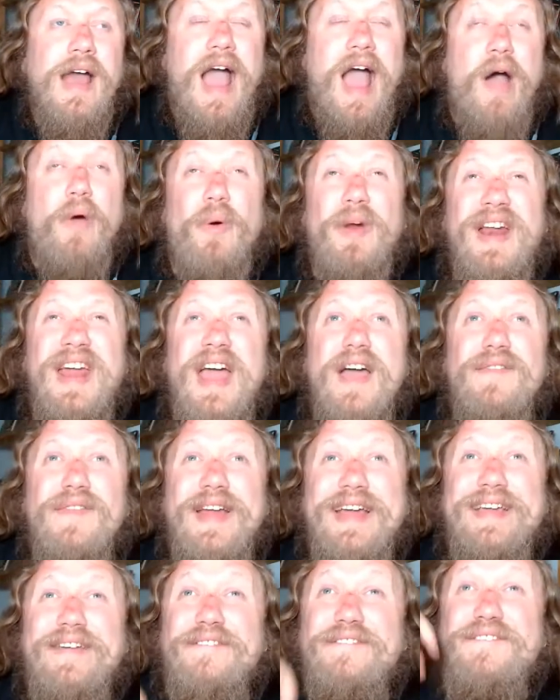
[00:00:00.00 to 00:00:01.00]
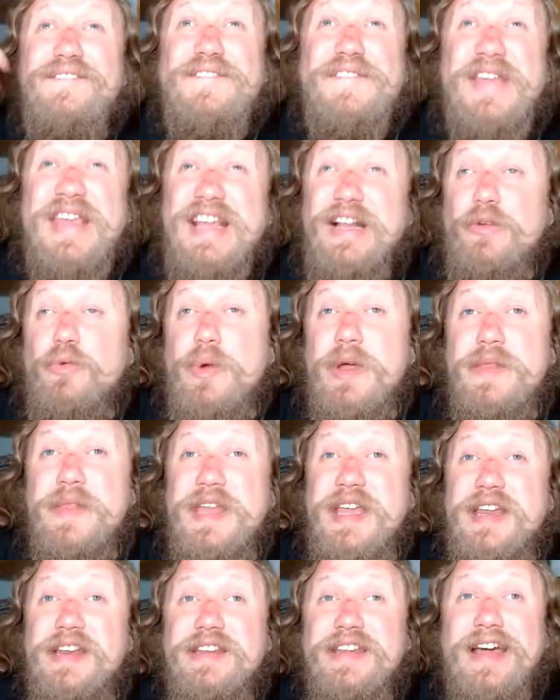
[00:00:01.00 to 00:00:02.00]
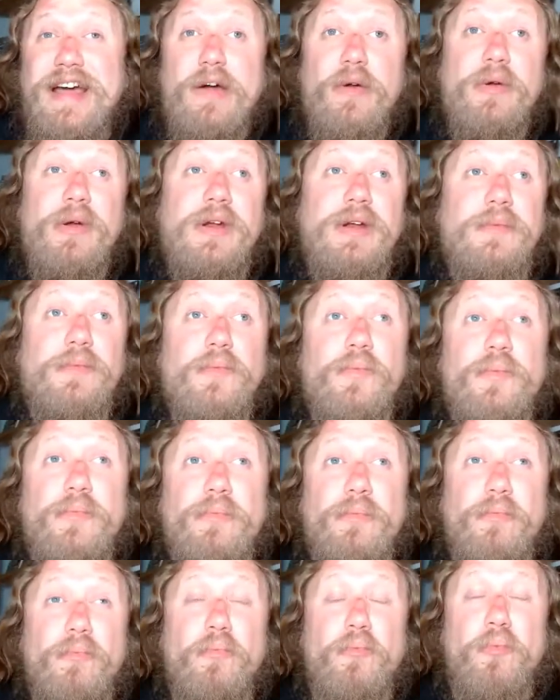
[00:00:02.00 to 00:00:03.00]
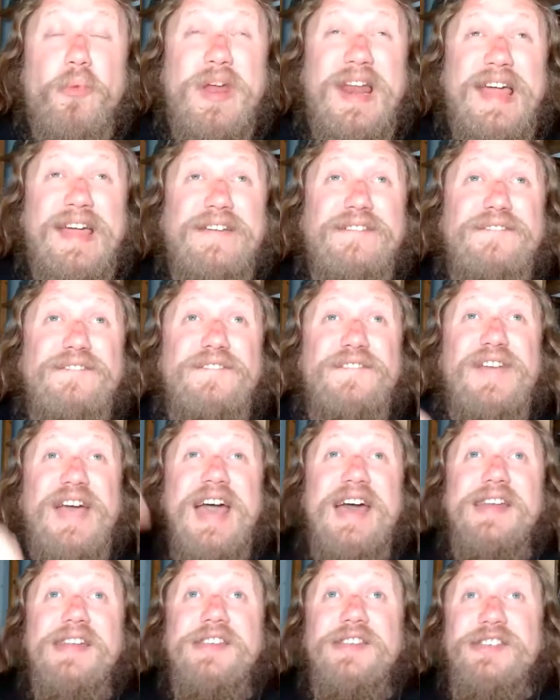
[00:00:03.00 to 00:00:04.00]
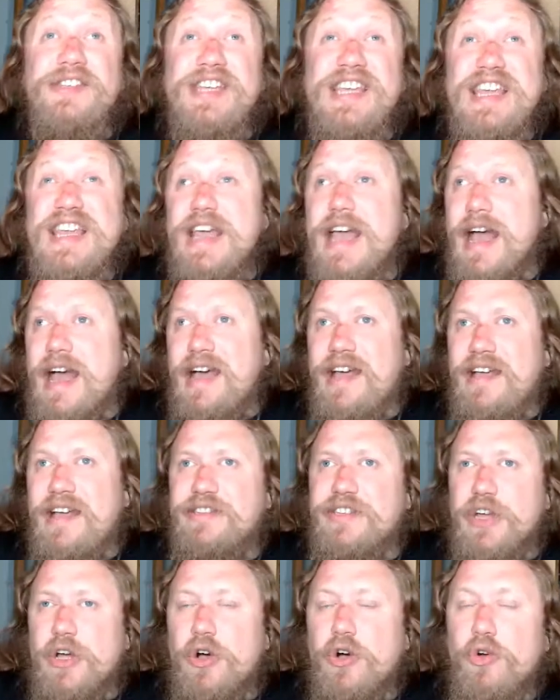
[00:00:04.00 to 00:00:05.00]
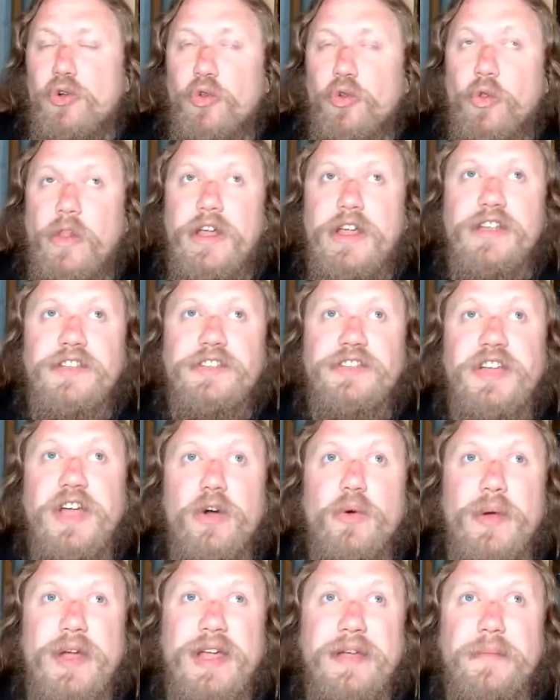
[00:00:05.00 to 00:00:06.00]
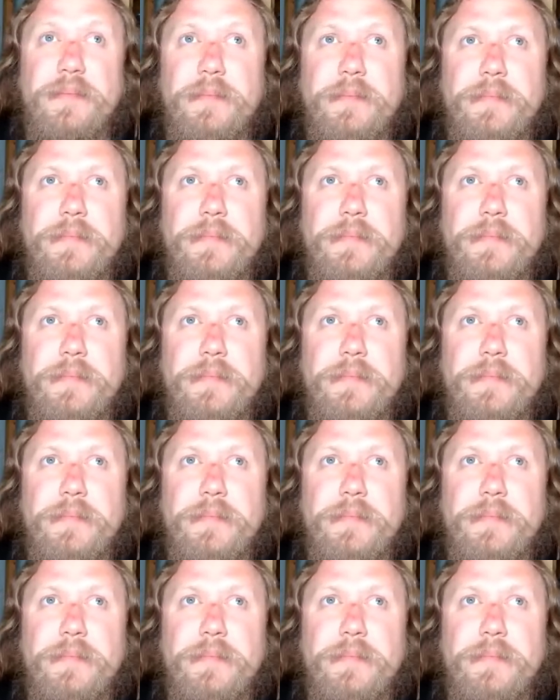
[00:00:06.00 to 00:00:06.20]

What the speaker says: I want to have like a feel where like fantasy as a whole is going,